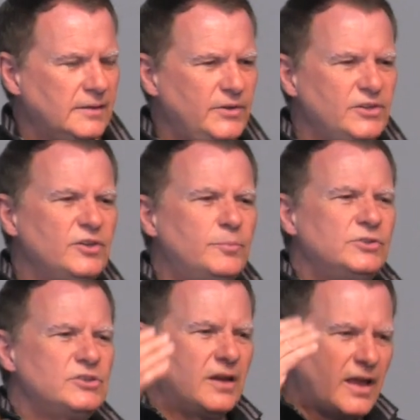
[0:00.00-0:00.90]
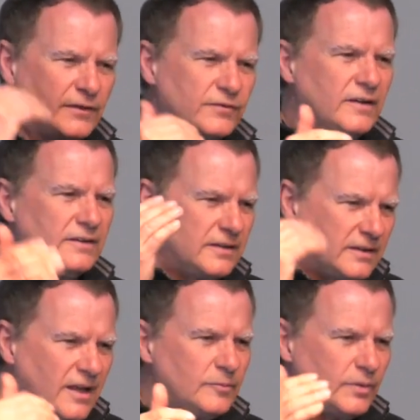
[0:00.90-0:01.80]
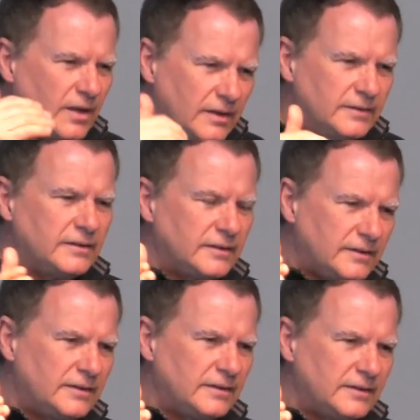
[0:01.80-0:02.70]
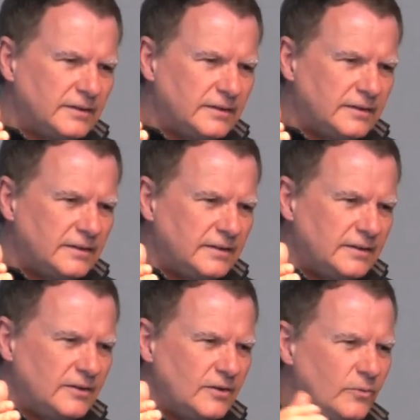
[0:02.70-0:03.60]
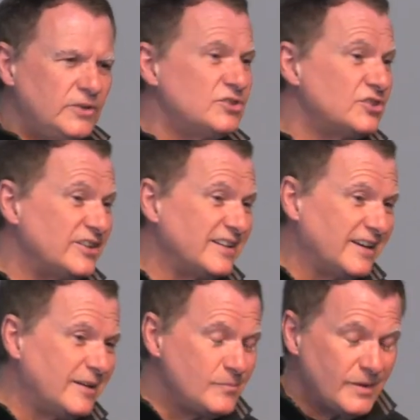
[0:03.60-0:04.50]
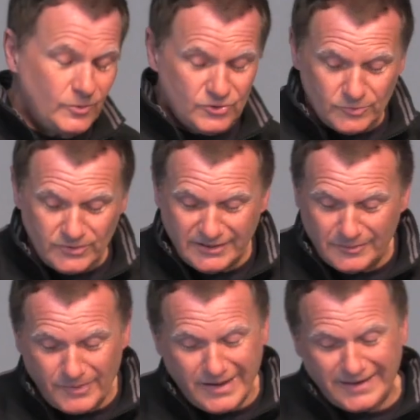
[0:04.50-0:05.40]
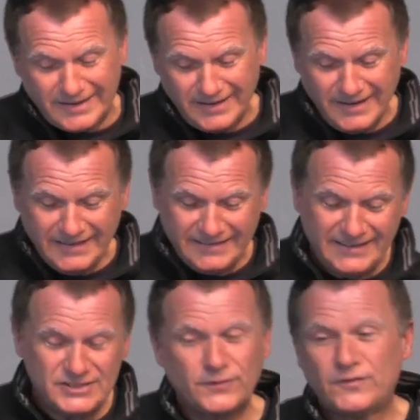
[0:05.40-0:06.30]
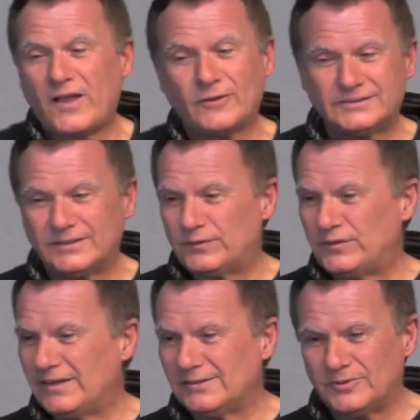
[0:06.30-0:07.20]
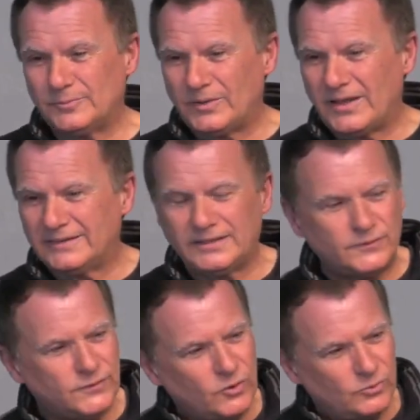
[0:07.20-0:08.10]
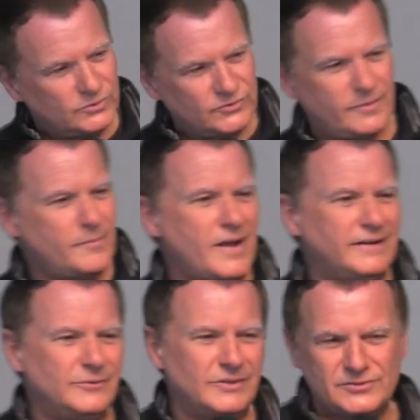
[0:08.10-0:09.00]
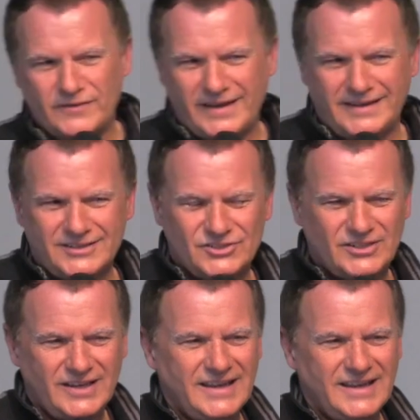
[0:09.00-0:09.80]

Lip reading: But you need to put your life under that blood. We used to sing a hymn, maybe we should bring it back. There is a fountain filled with blood that flows from Emmanuel's veins.